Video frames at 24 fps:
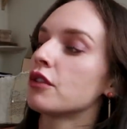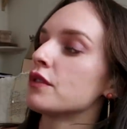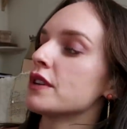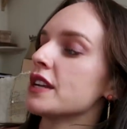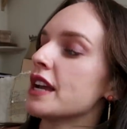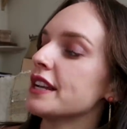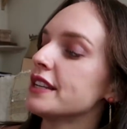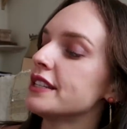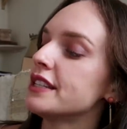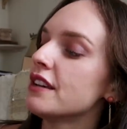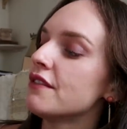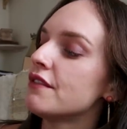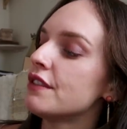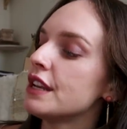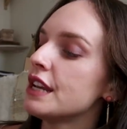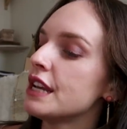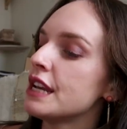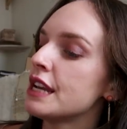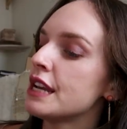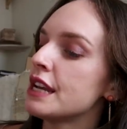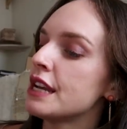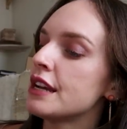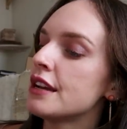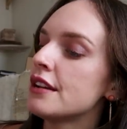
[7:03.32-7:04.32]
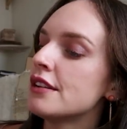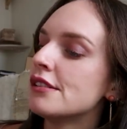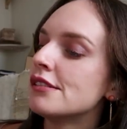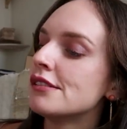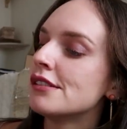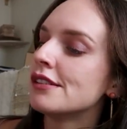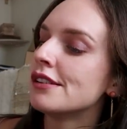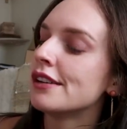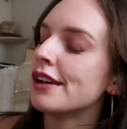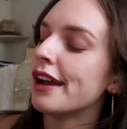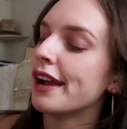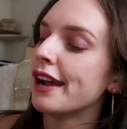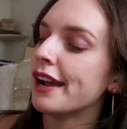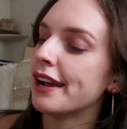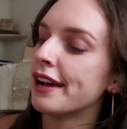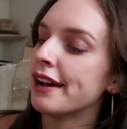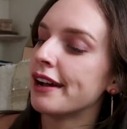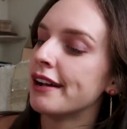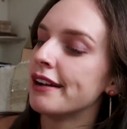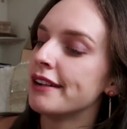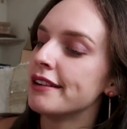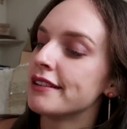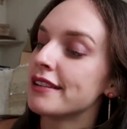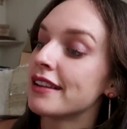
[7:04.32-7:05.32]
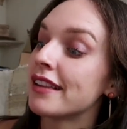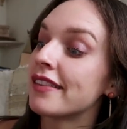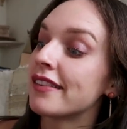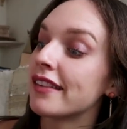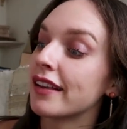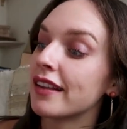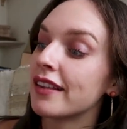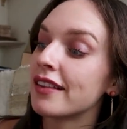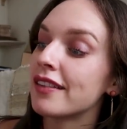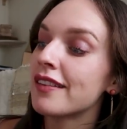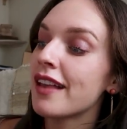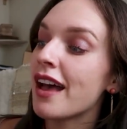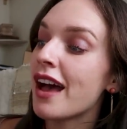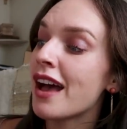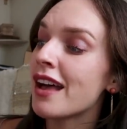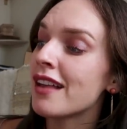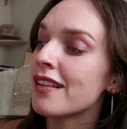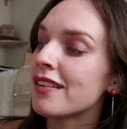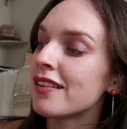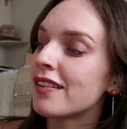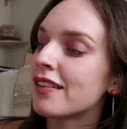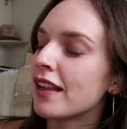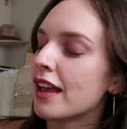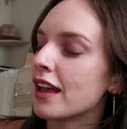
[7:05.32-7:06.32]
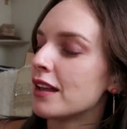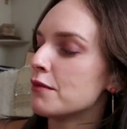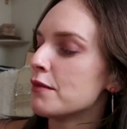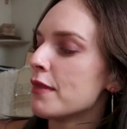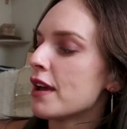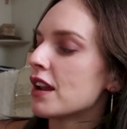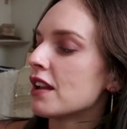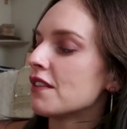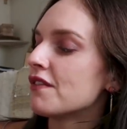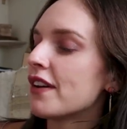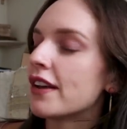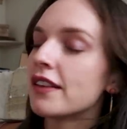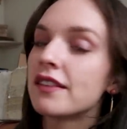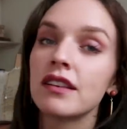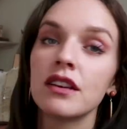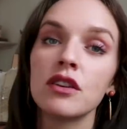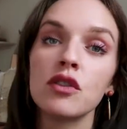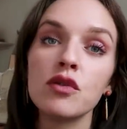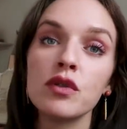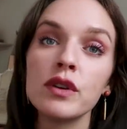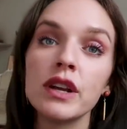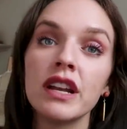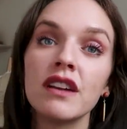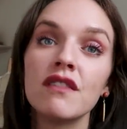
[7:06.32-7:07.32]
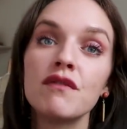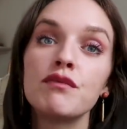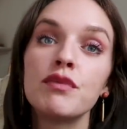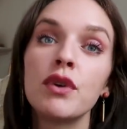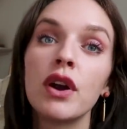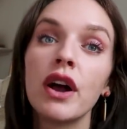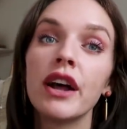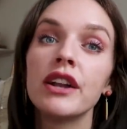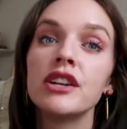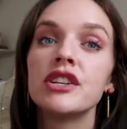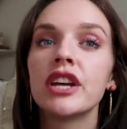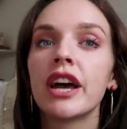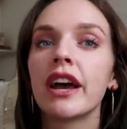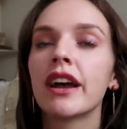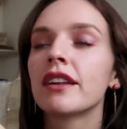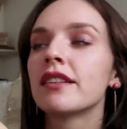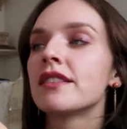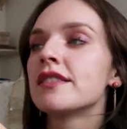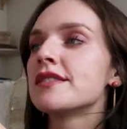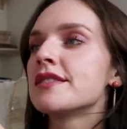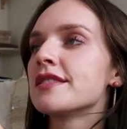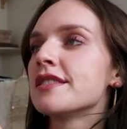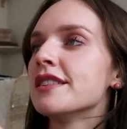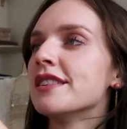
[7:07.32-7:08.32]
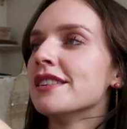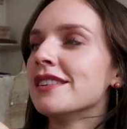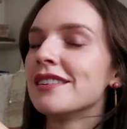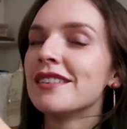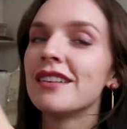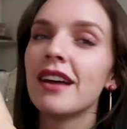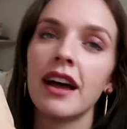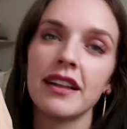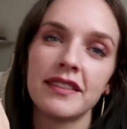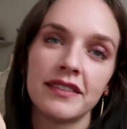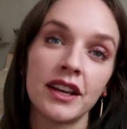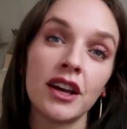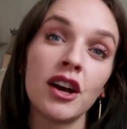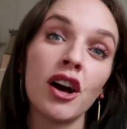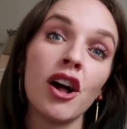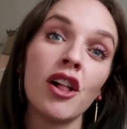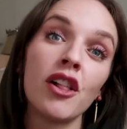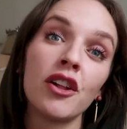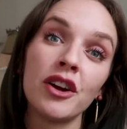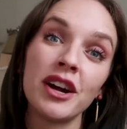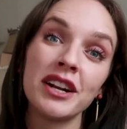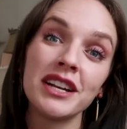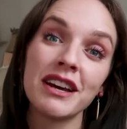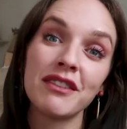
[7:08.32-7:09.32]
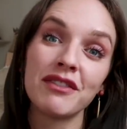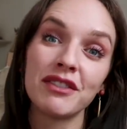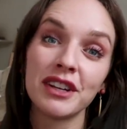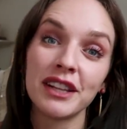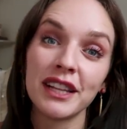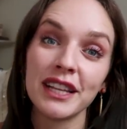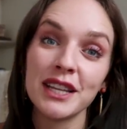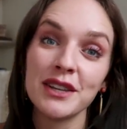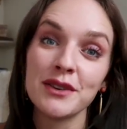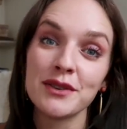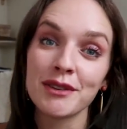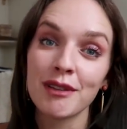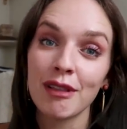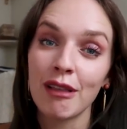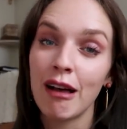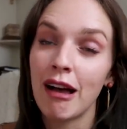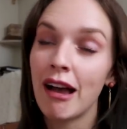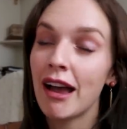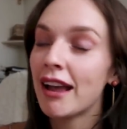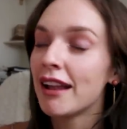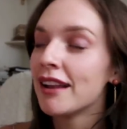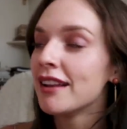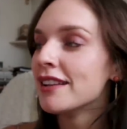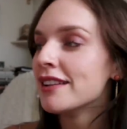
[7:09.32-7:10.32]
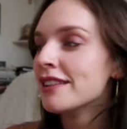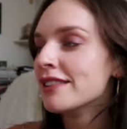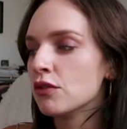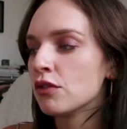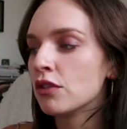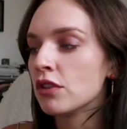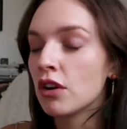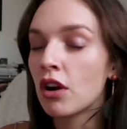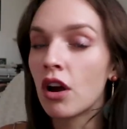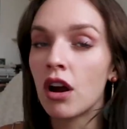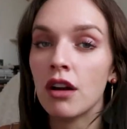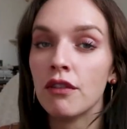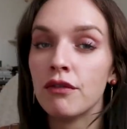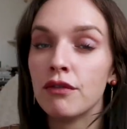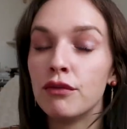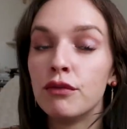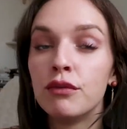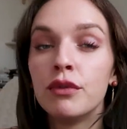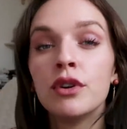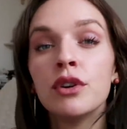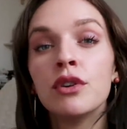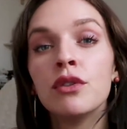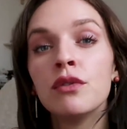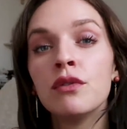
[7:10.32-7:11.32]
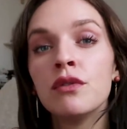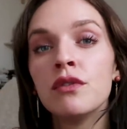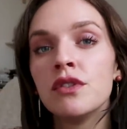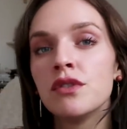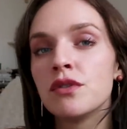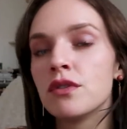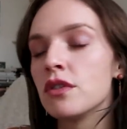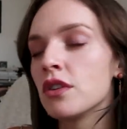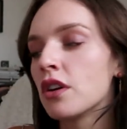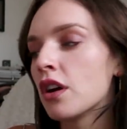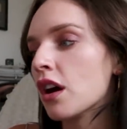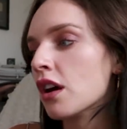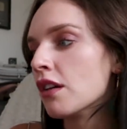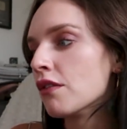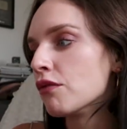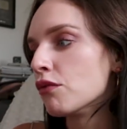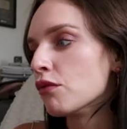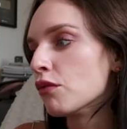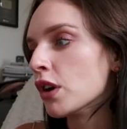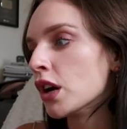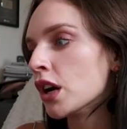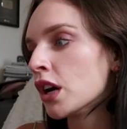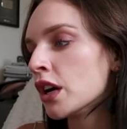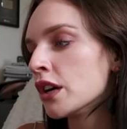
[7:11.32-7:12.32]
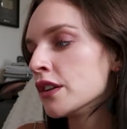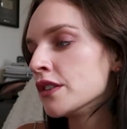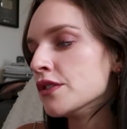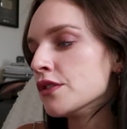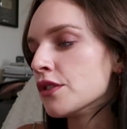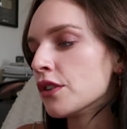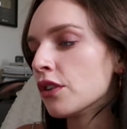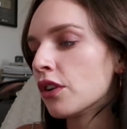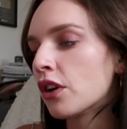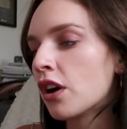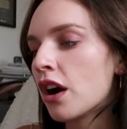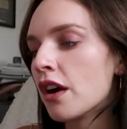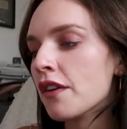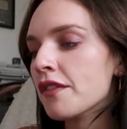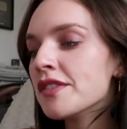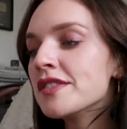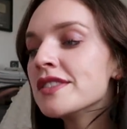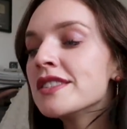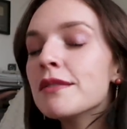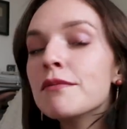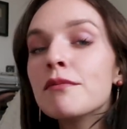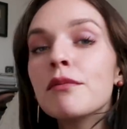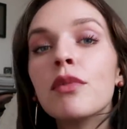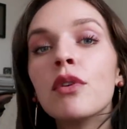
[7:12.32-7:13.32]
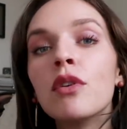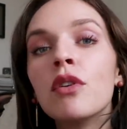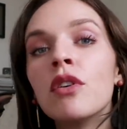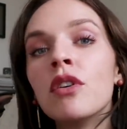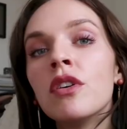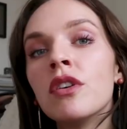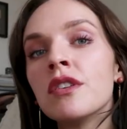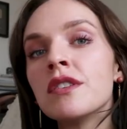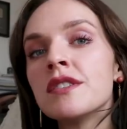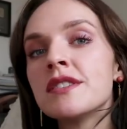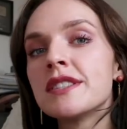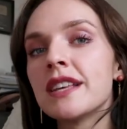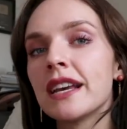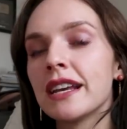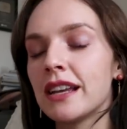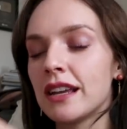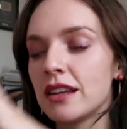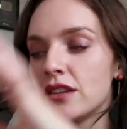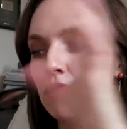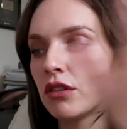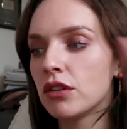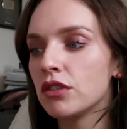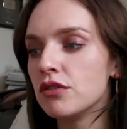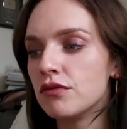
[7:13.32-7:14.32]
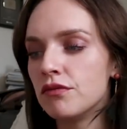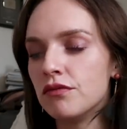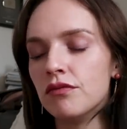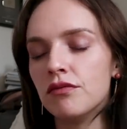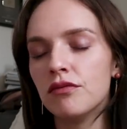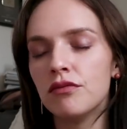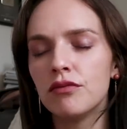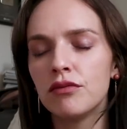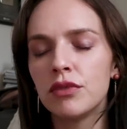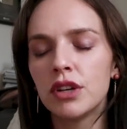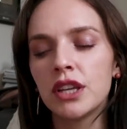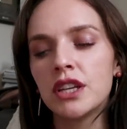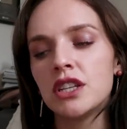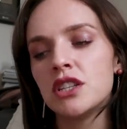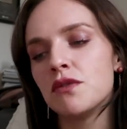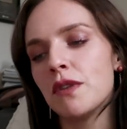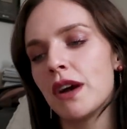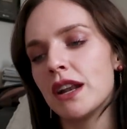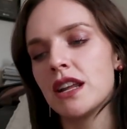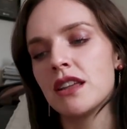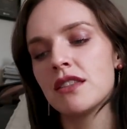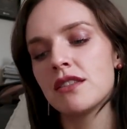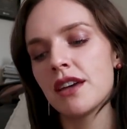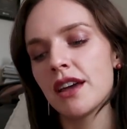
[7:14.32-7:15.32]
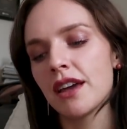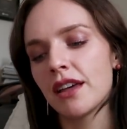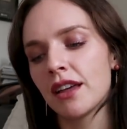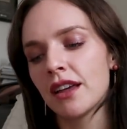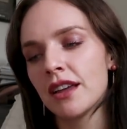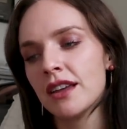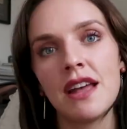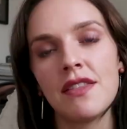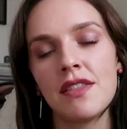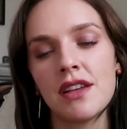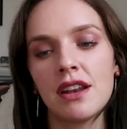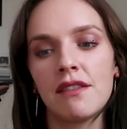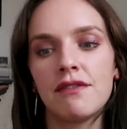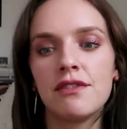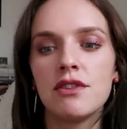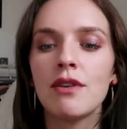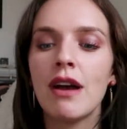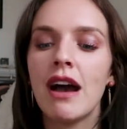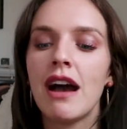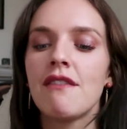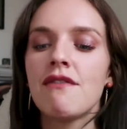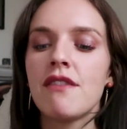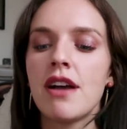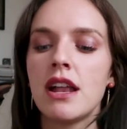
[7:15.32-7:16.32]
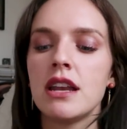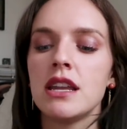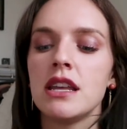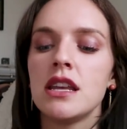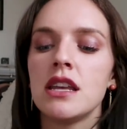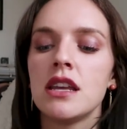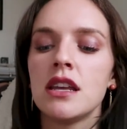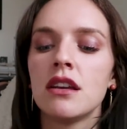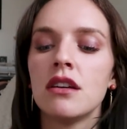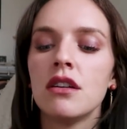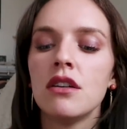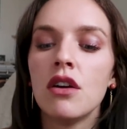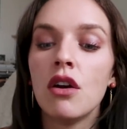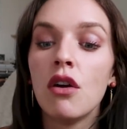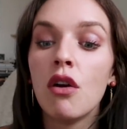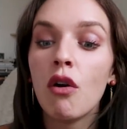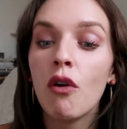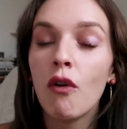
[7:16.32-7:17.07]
creativity and success and manifesting creative projects. It's a color I definitely use a lot. You can carve runes, you can carve words, you can carve symbols, like you can really do anything. And then if you have any